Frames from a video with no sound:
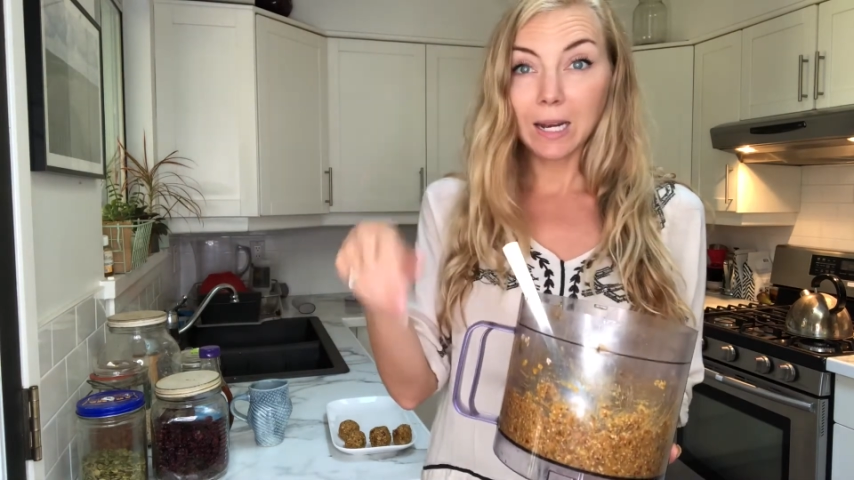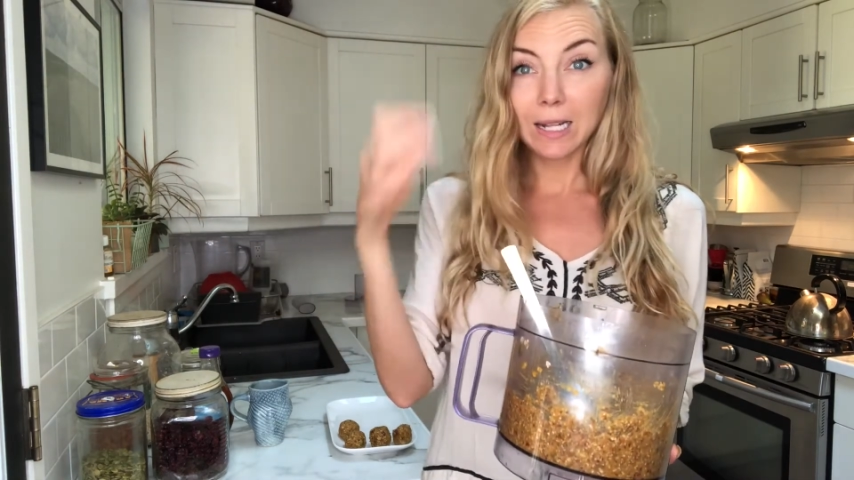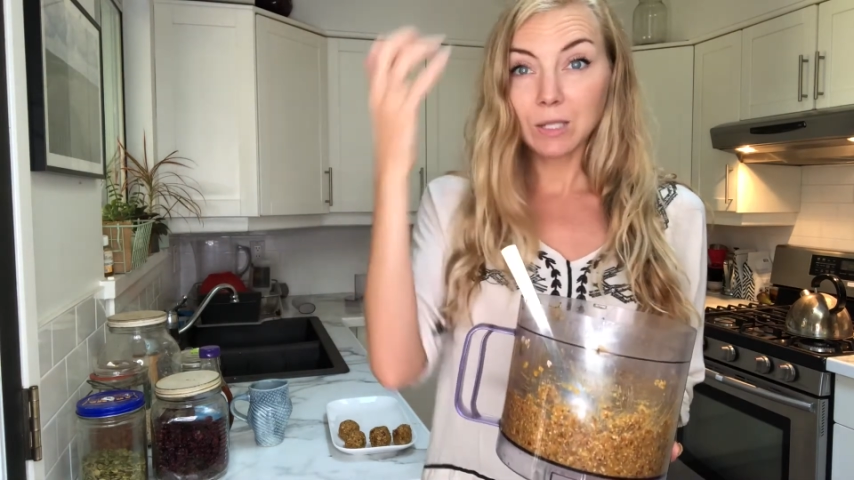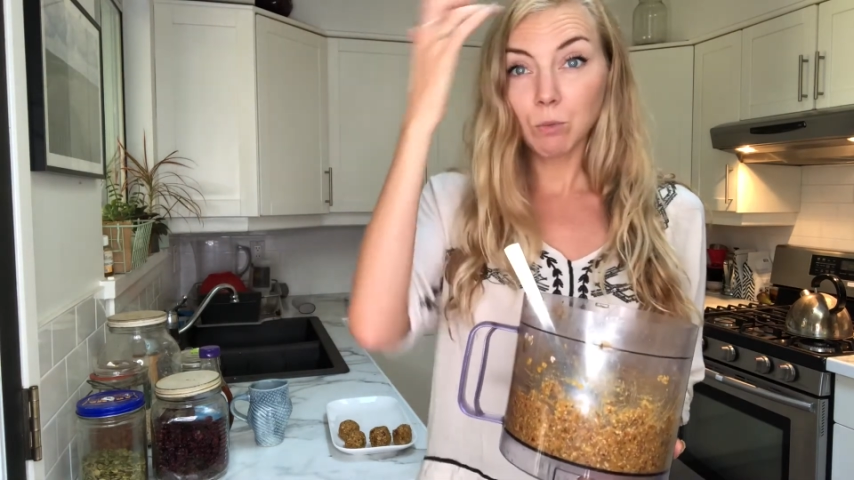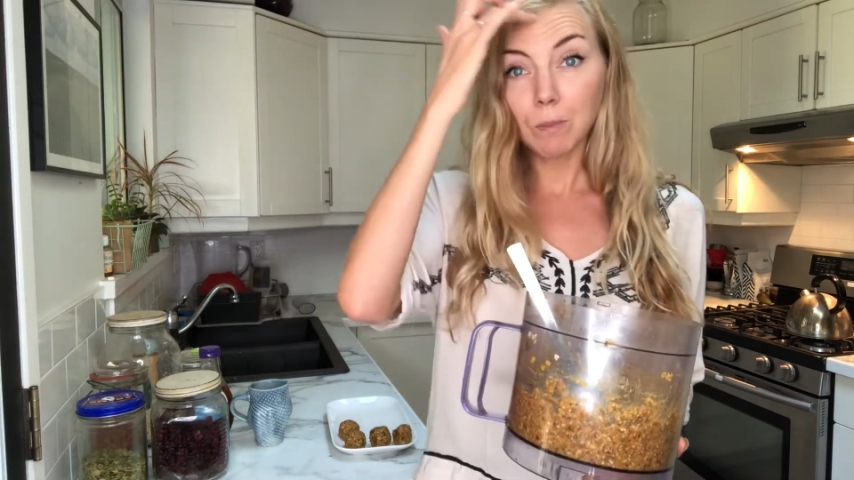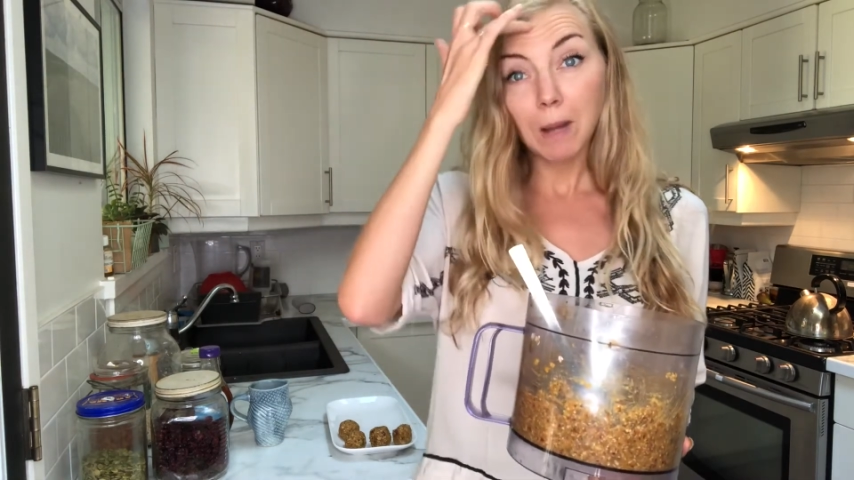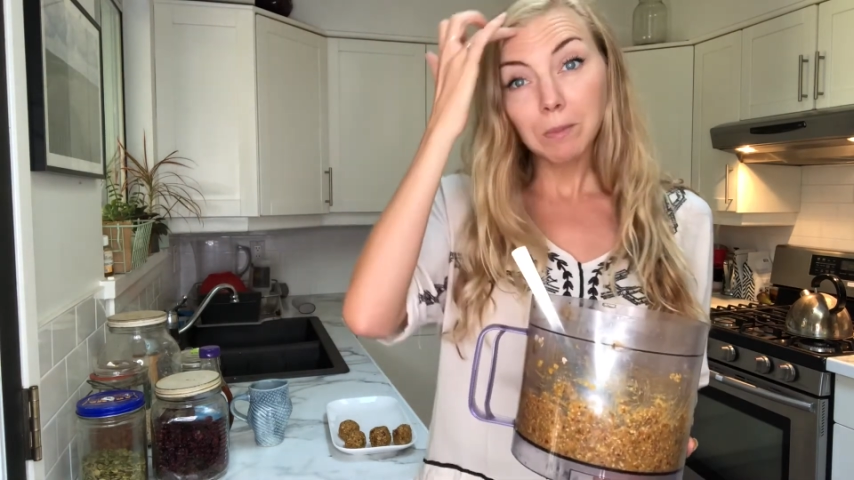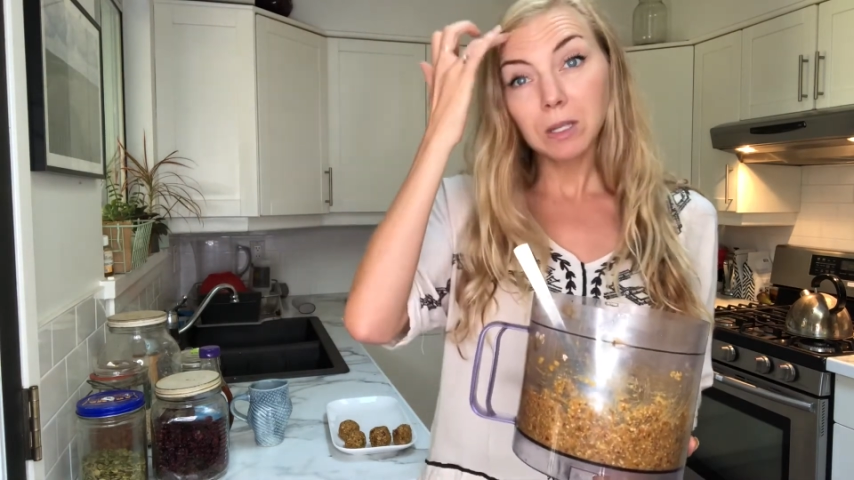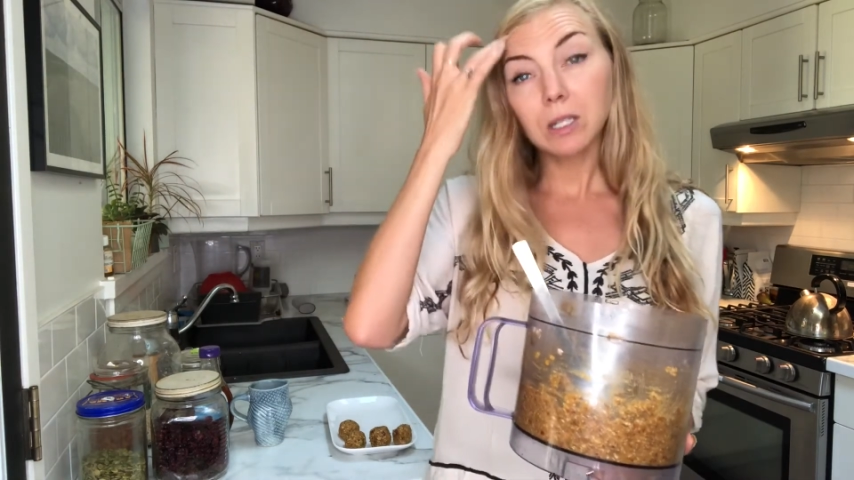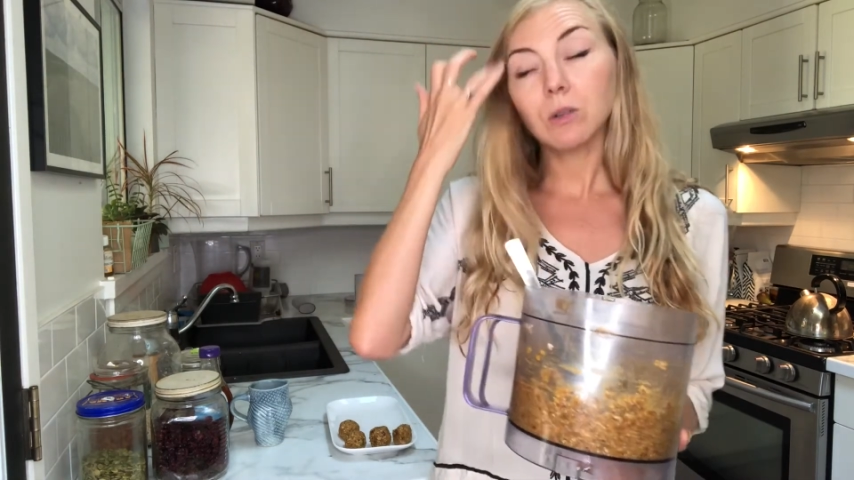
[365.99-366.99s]
add some more
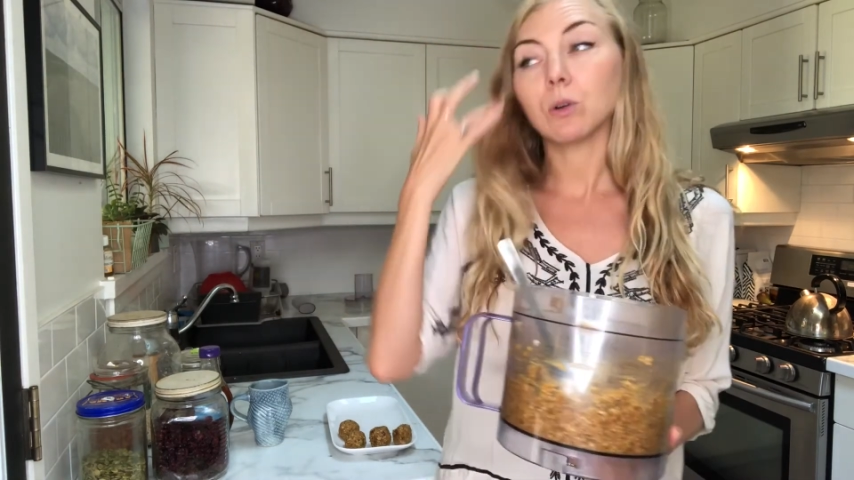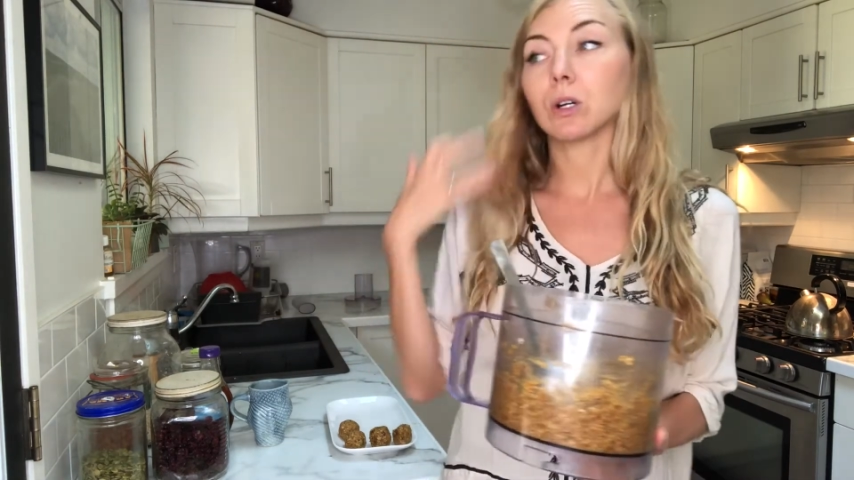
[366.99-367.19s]
pumpkin or